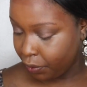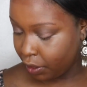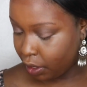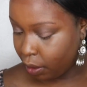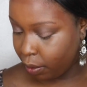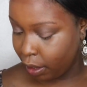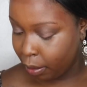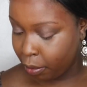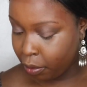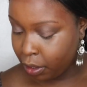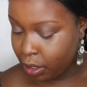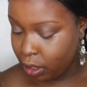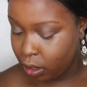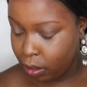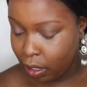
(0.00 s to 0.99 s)
So what I'm going
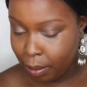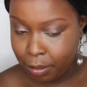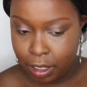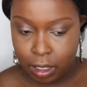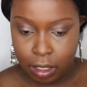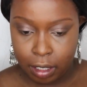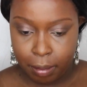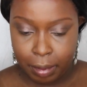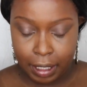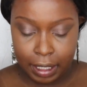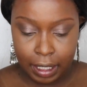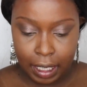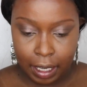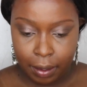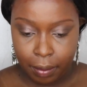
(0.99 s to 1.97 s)
to do, I'm just gonna blend
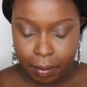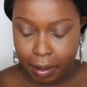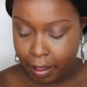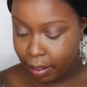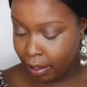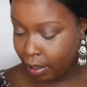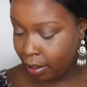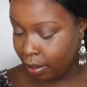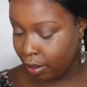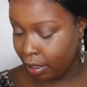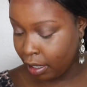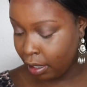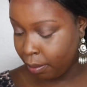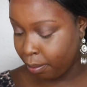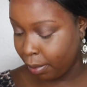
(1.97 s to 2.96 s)
it out with
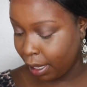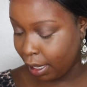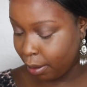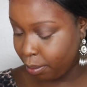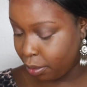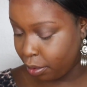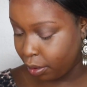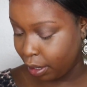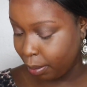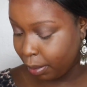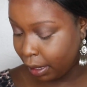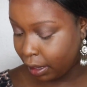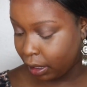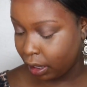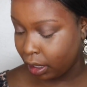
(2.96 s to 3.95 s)
my beauty
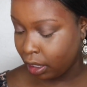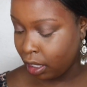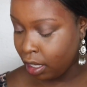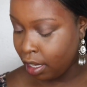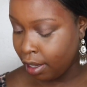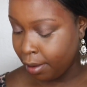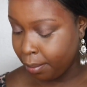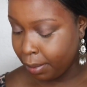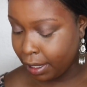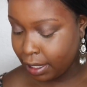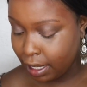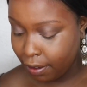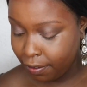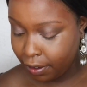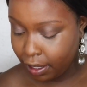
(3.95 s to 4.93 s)
blender because
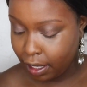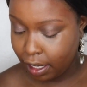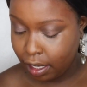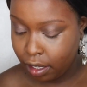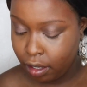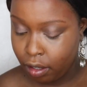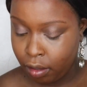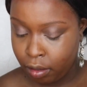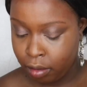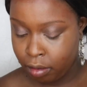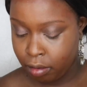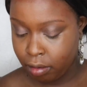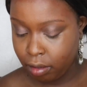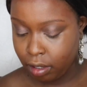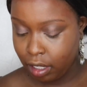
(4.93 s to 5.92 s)
I feel like it'll
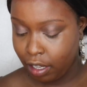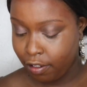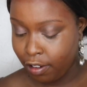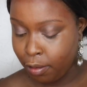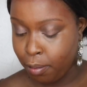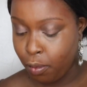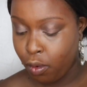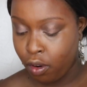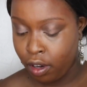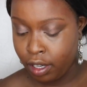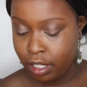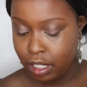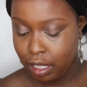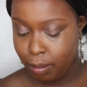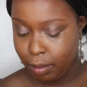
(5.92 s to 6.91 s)
give a more
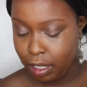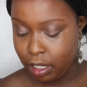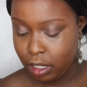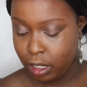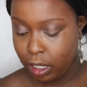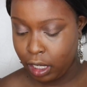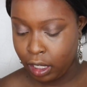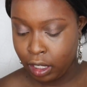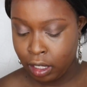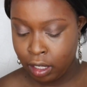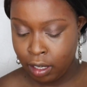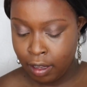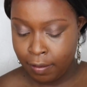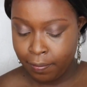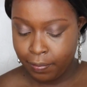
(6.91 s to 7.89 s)
seamless look.
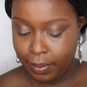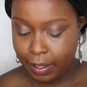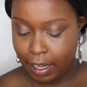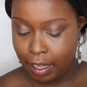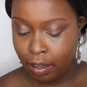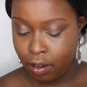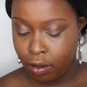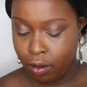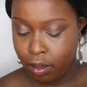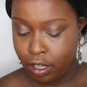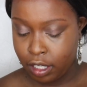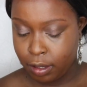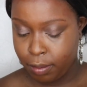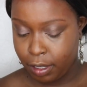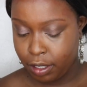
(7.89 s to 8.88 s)
And of
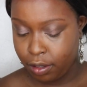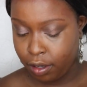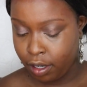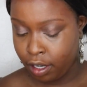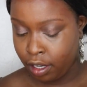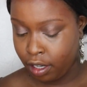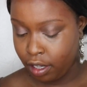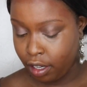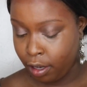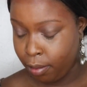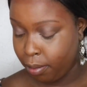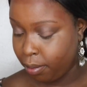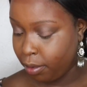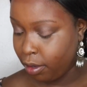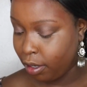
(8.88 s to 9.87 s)
course, make sure your
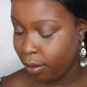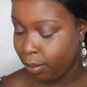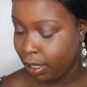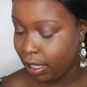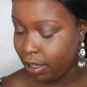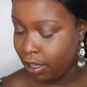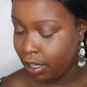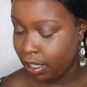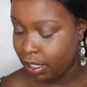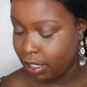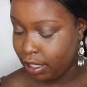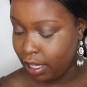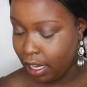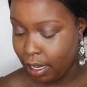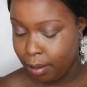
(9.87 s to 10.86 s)
beauty blender is
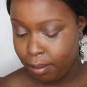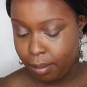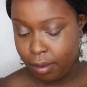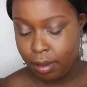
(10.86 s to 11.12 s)
damp.